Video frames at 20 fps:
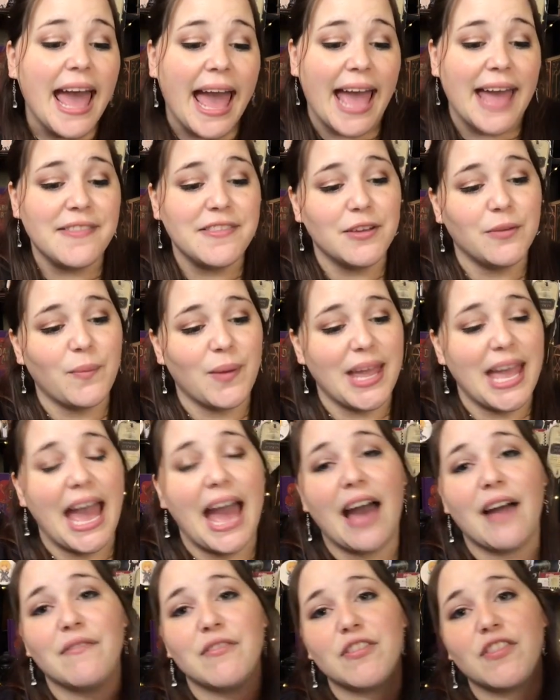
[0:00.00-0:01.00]
And then we
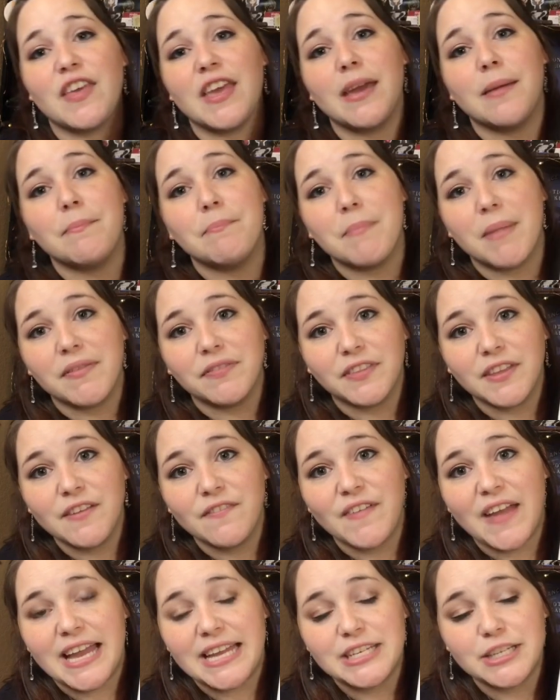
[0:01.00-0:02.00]
have the monthly
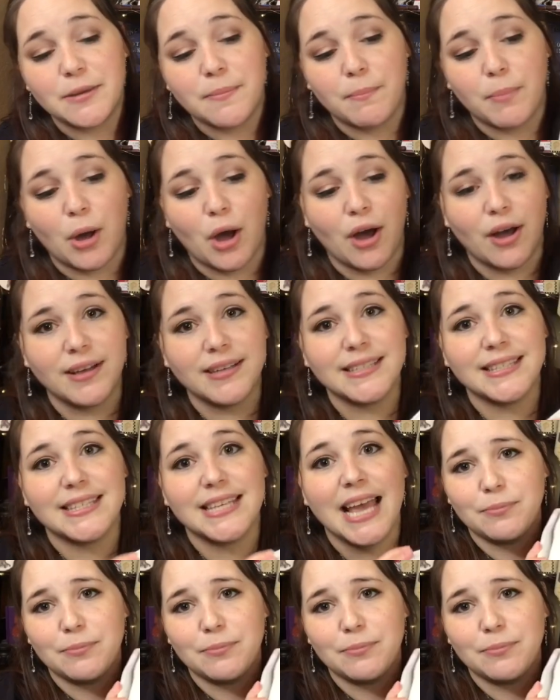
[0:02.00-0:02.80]
fandom box.